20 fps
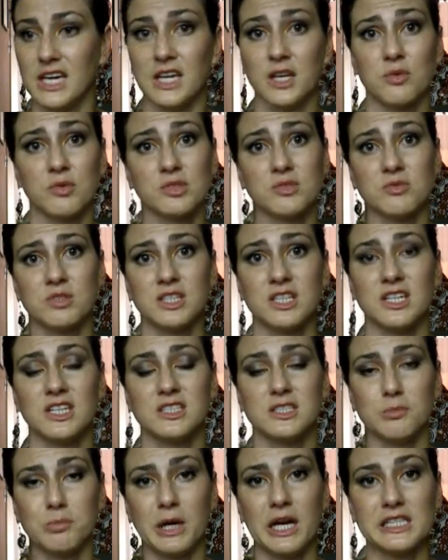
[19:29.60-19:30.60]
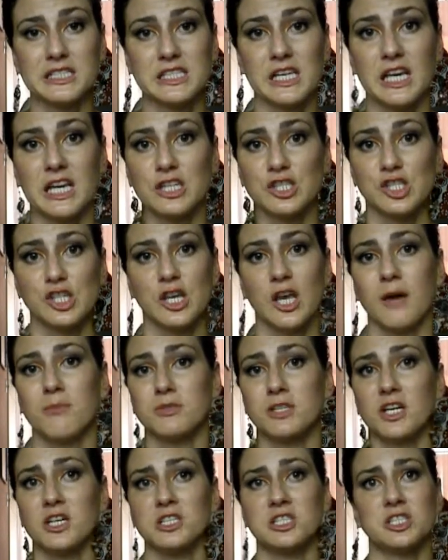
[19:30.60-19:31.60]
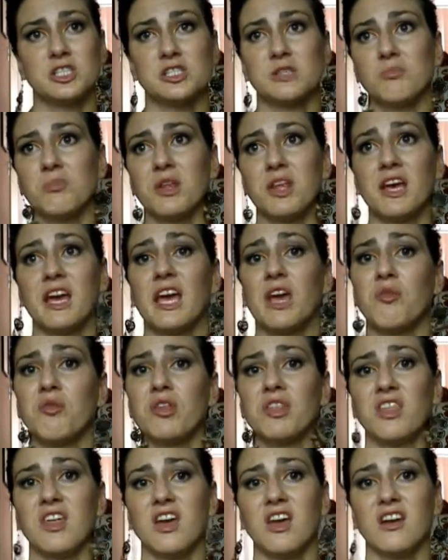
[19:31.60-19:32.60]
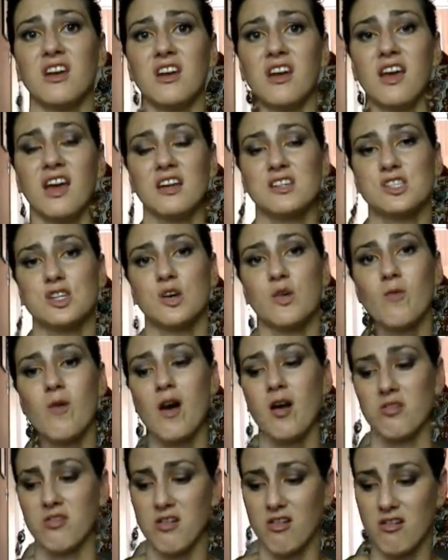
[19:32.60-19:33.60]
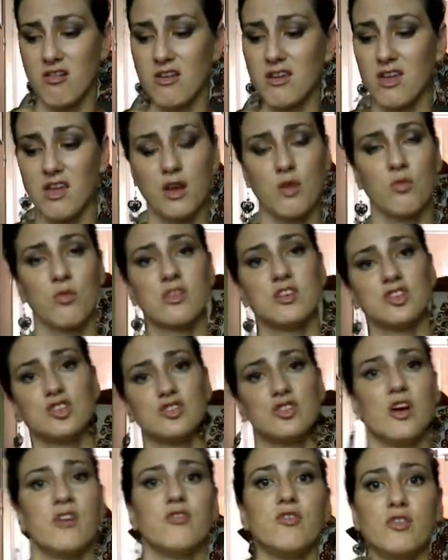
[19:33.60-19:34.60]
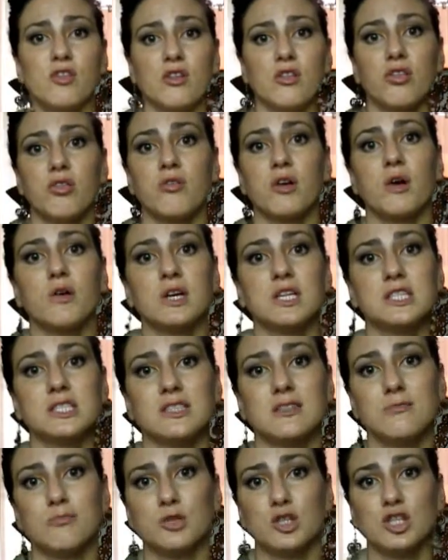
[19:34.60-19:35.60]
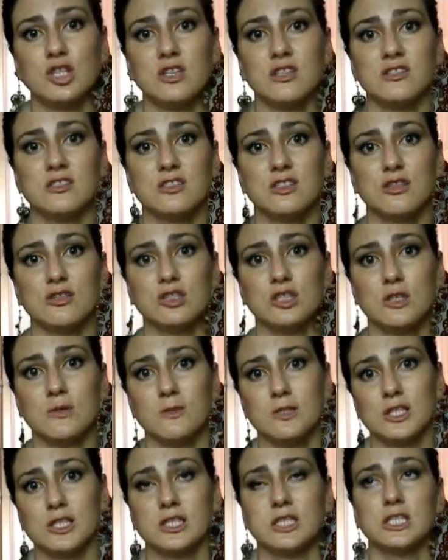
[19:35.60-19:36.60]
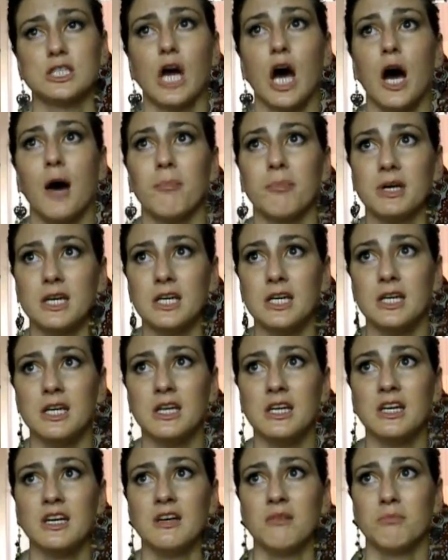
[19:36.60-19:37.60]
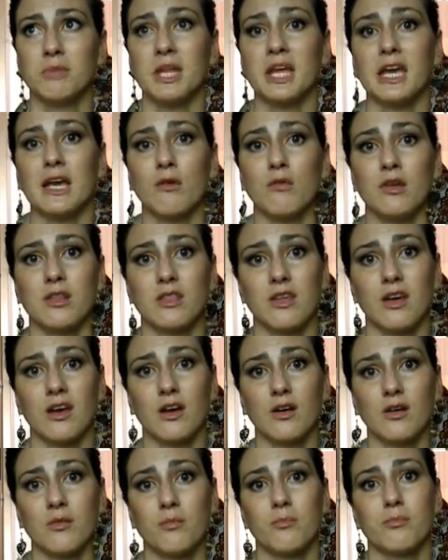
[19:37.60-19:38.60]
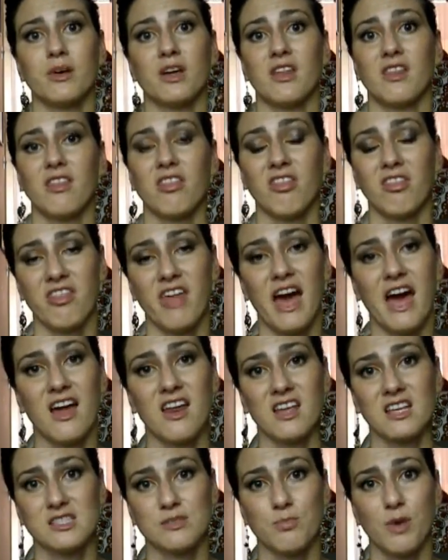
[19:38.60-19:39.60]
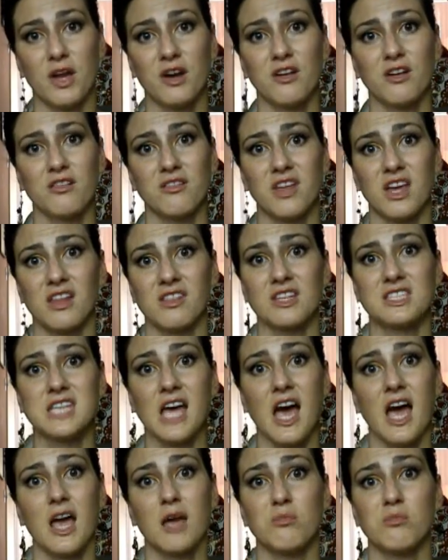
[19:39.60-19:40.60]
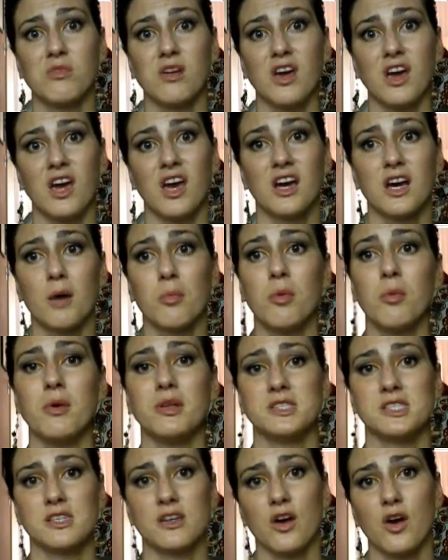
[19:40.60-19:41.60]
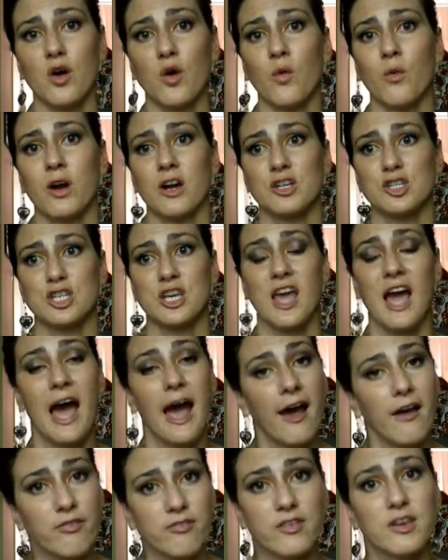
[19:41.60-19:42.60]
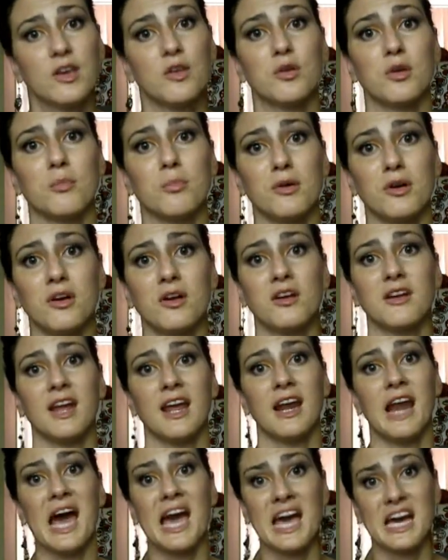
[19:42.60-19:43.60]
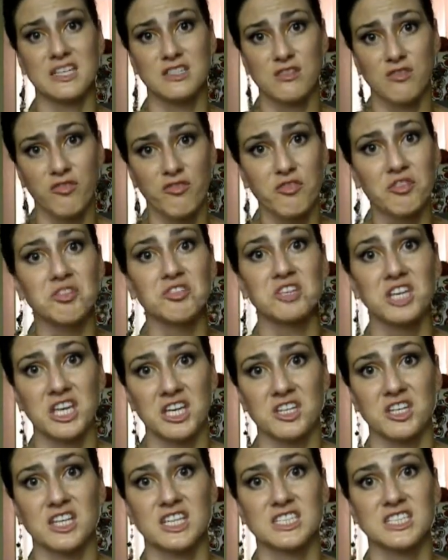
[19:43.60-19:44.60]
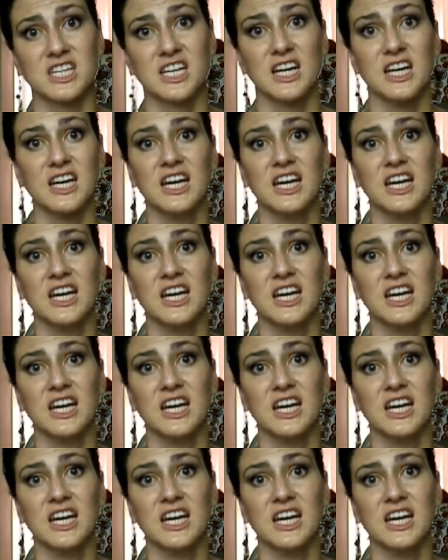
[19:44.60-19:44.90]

and it was really depressing, and she kept on just playing with it, and I had to go out there and get it with a shovel and throw it into the bushes so she would just stop playing with it. But that is better than the time a couple months ago where she half killed a bird and I had to full kill it,